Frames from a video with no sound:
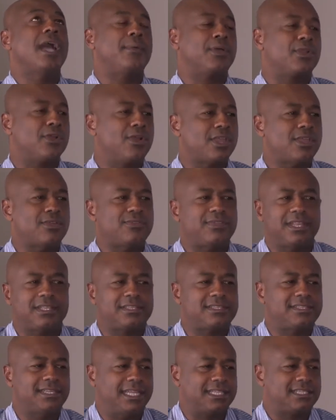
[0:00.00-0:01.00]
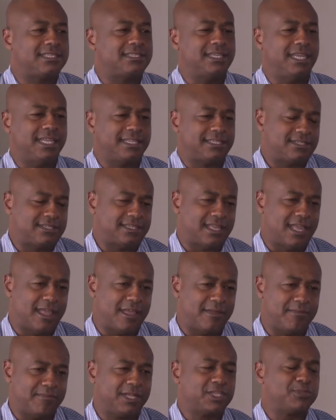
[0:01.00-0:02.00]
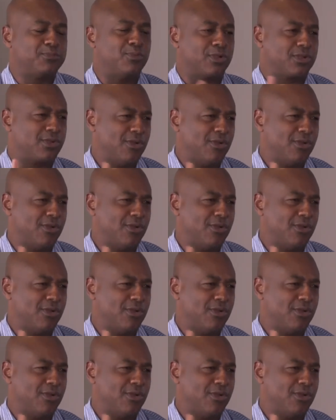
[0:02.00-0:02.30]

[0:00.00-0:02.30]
I would argue that it's much